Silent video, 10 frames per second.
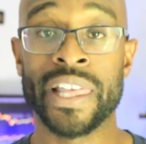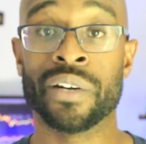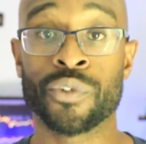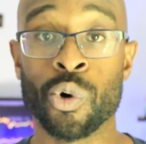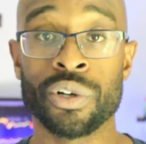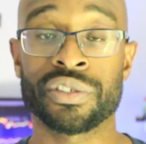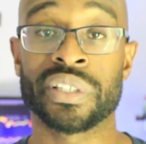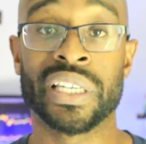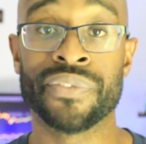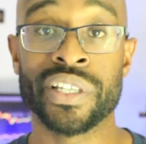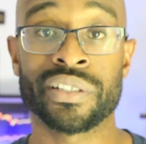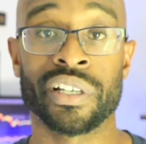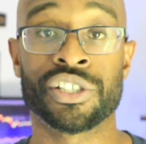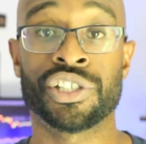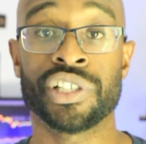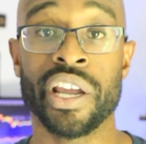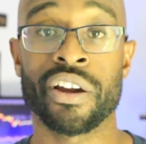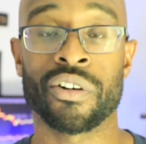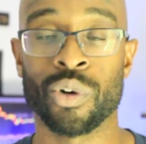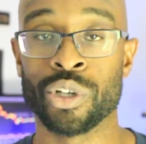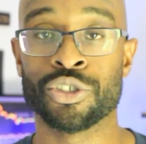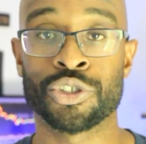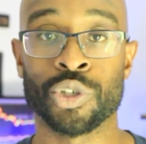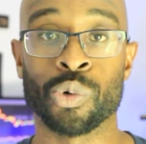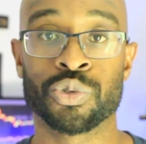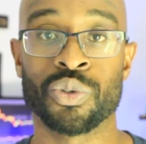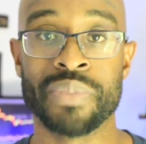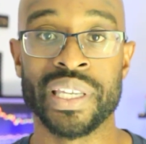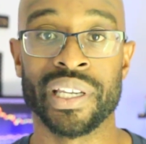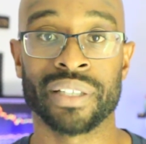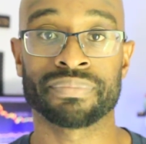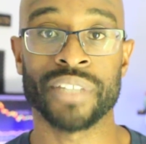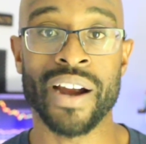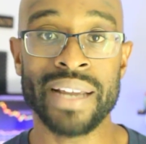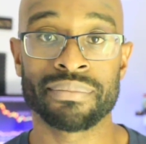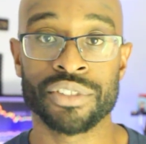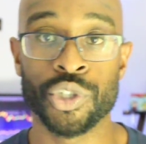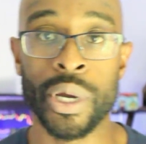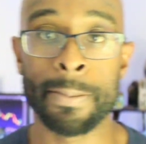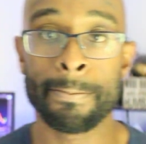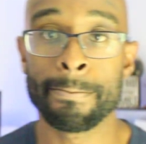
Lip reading: and of course, give this a share on social media. All right, let's do it.